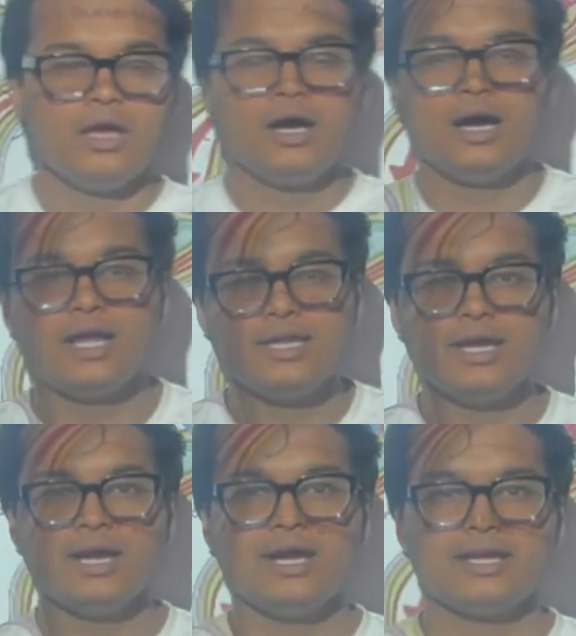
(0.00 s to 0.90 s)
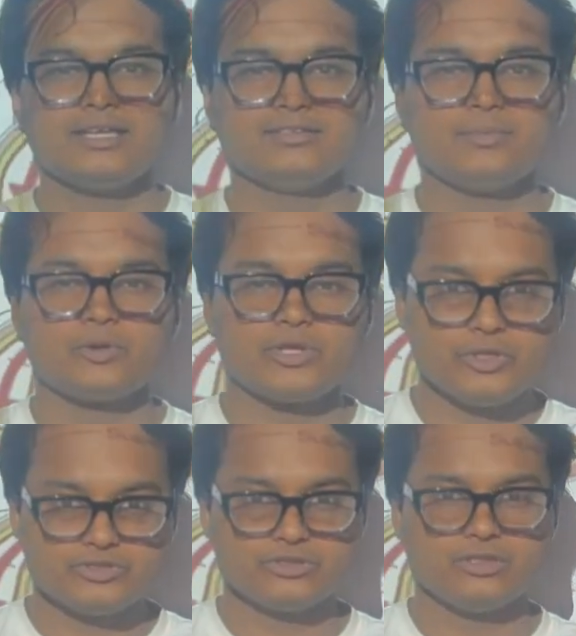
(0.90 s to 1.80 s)
hernia, it is a
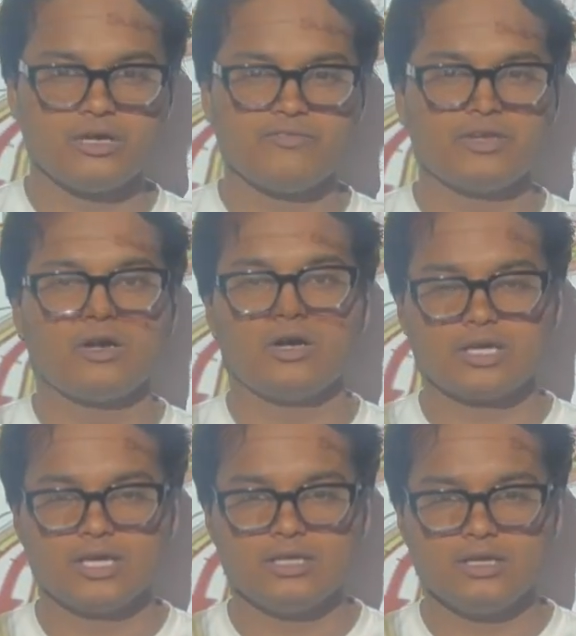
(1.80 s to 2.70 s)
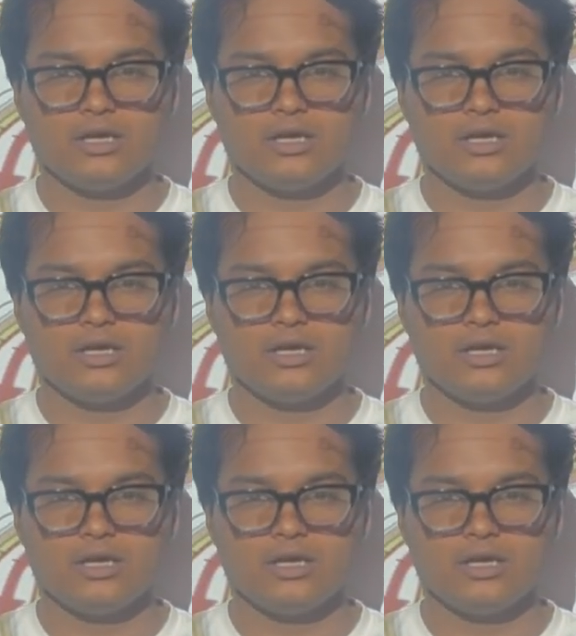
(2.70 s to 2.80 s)
protrusion of an organ